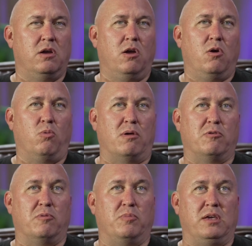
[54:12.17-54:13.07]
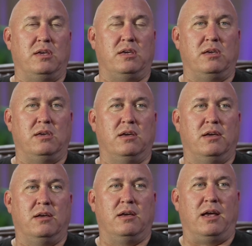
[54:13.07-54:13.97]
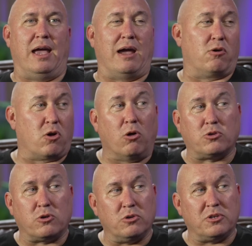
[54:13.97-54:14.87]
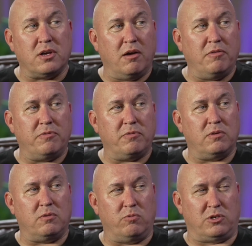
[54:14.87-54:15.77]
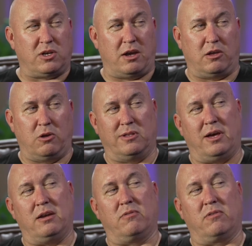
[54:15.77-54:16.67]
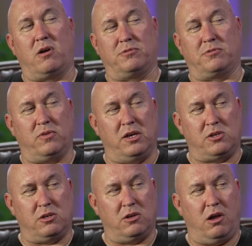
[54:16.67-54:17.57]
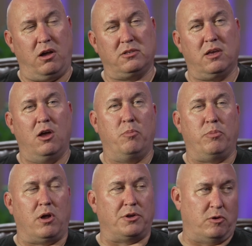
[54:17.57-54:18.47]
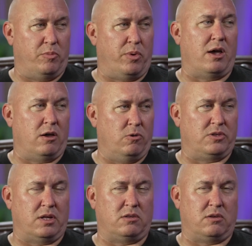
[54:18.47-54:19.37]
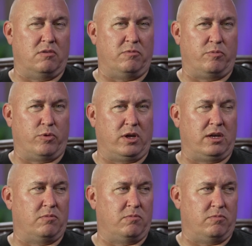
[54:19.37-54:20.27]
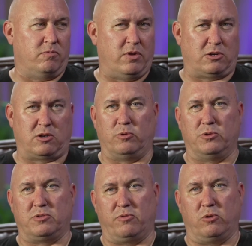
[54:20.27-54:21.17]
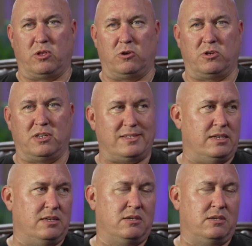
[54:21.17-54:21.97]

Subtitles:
whether it be agricultural stuff, which kind of goes in line of conservation dogs, but also bio in the sense of bringing in vegetables or fruits that are diseased.